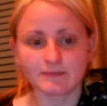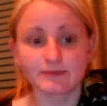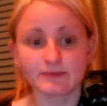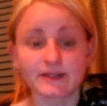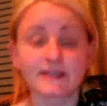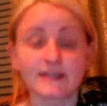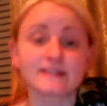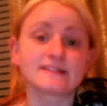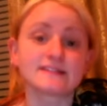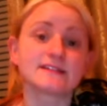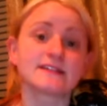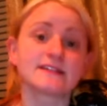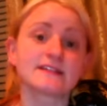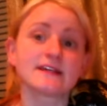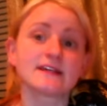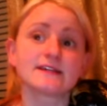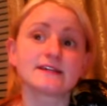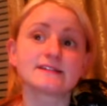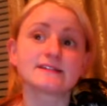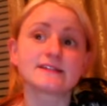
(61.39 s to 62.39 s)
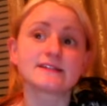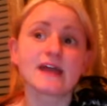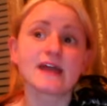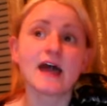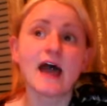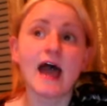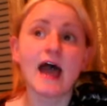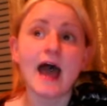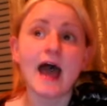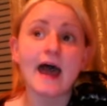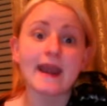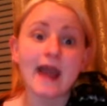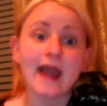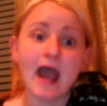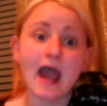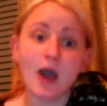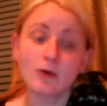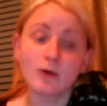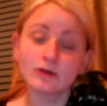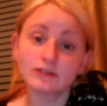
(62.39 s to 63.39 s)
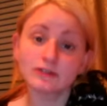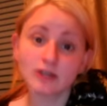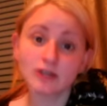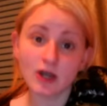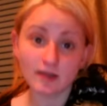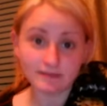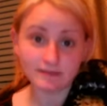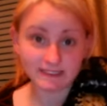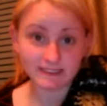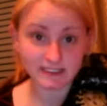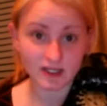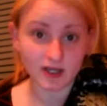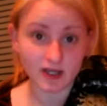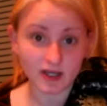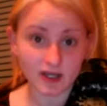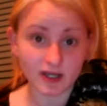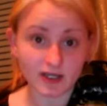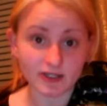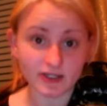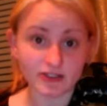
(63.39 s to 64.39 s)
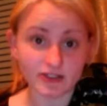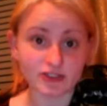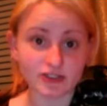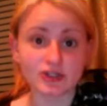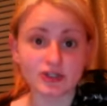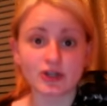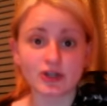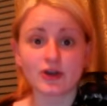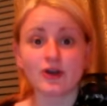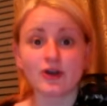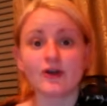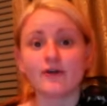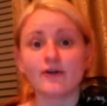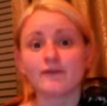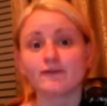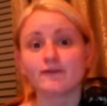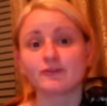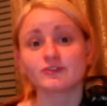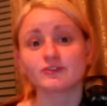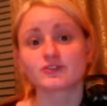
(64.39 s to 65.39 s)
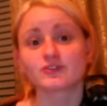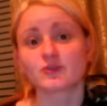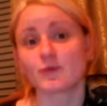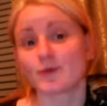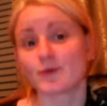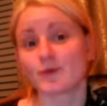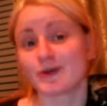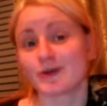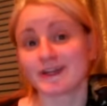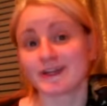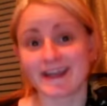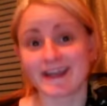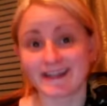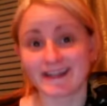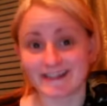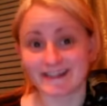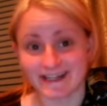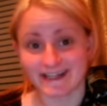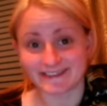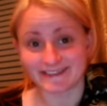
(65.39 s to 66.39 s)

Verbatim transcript: place that says an hour-long massage for $28.